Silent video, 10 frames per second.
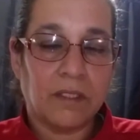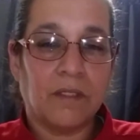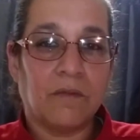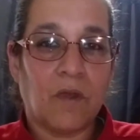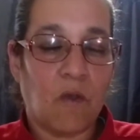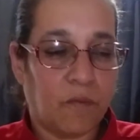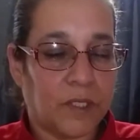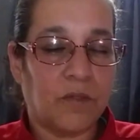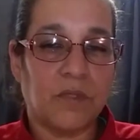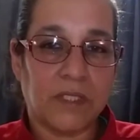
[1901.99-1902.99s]
Hopefully,
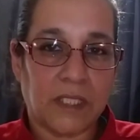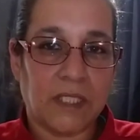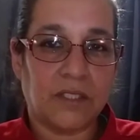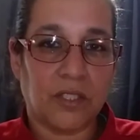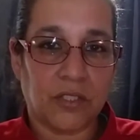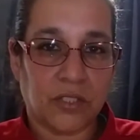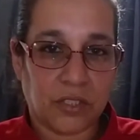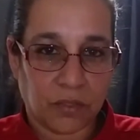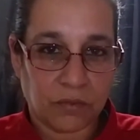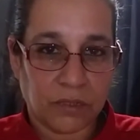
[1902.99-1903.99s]
we'll see each other
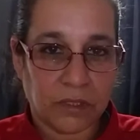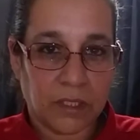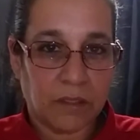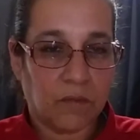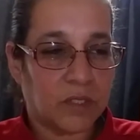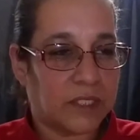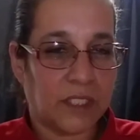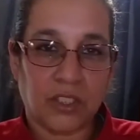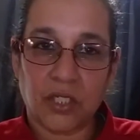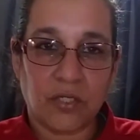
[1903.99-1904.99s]
soon. We'll see each
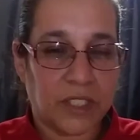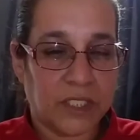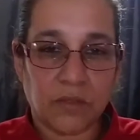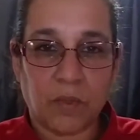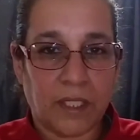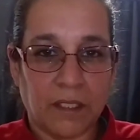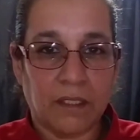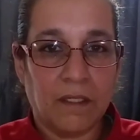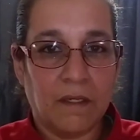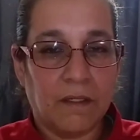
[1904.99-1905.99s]
other this week
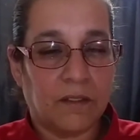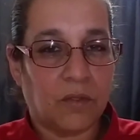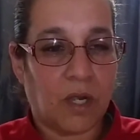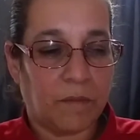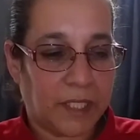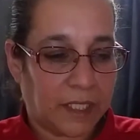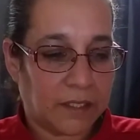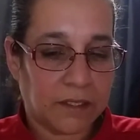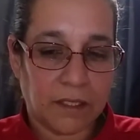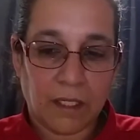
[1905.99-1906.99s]
through our meetings.